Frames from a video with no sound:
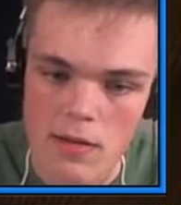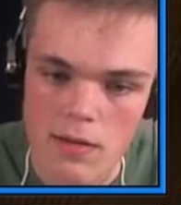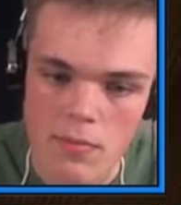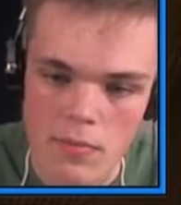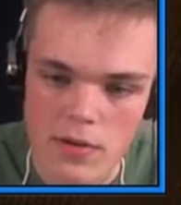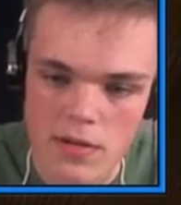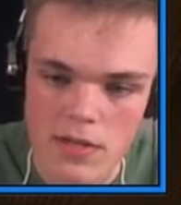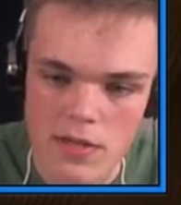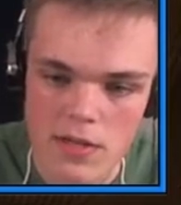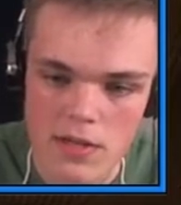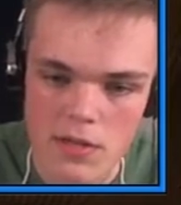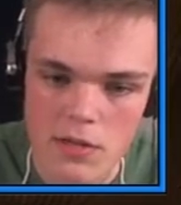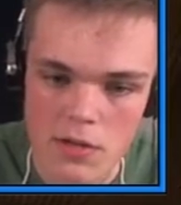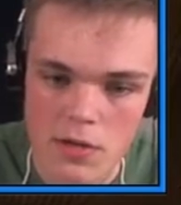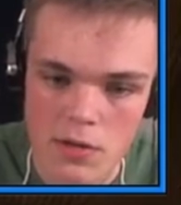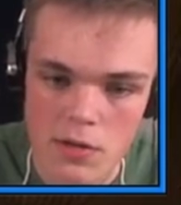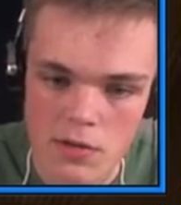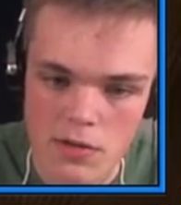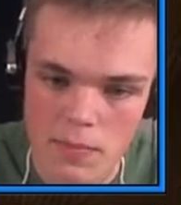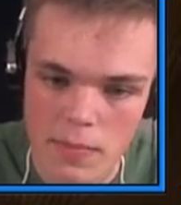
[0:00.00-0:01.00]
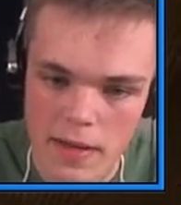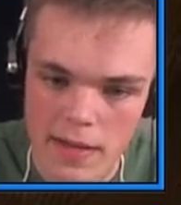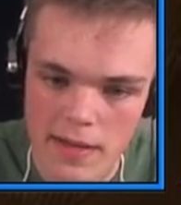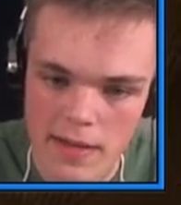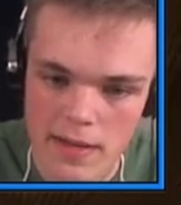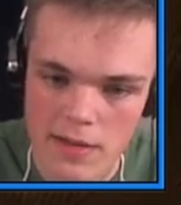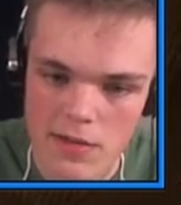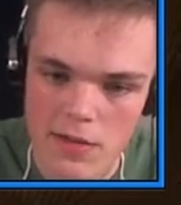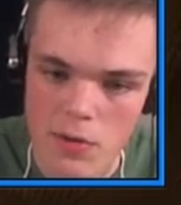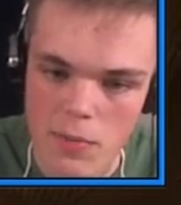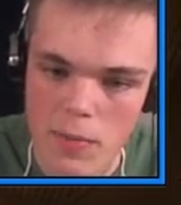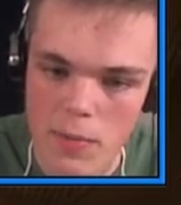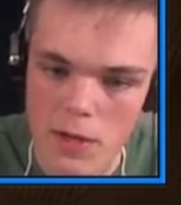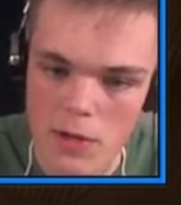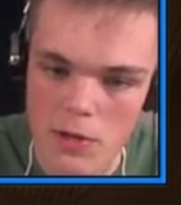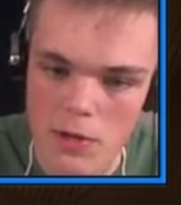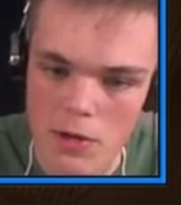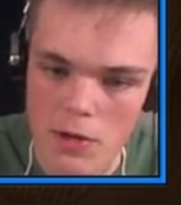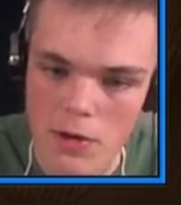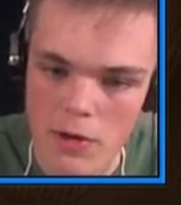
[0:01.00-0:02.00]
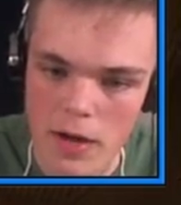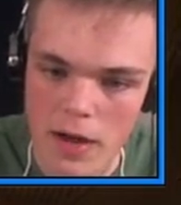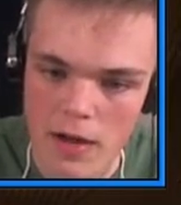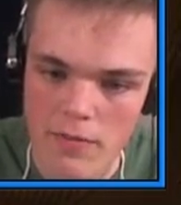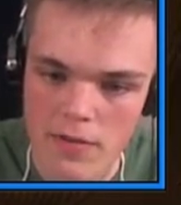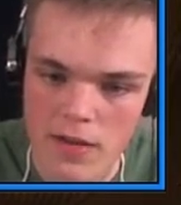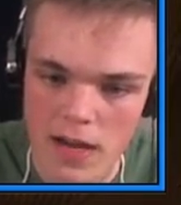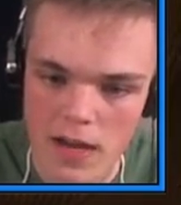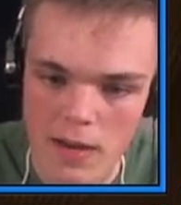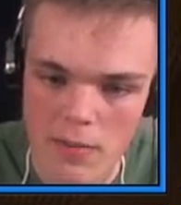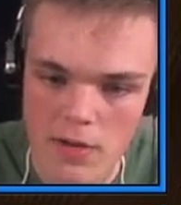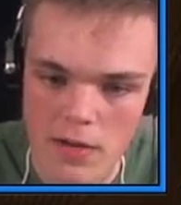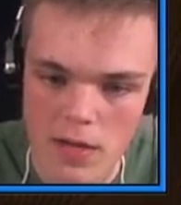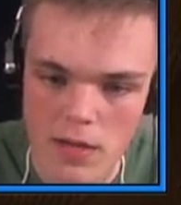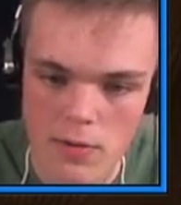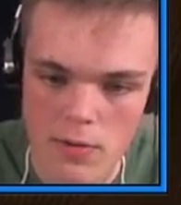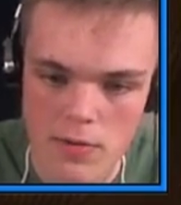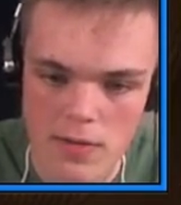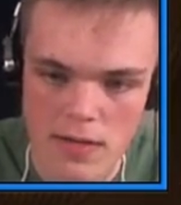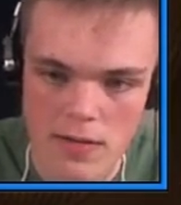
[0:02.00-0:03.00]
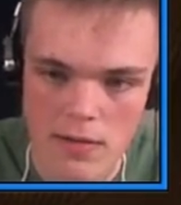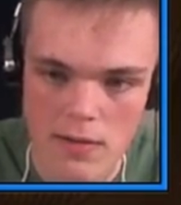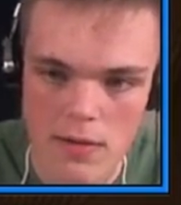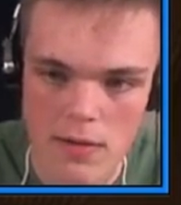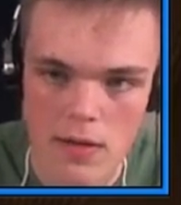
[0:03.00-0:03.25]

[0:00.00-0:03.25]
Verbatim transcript: precision to use the medkit, so make sure you have time to use it.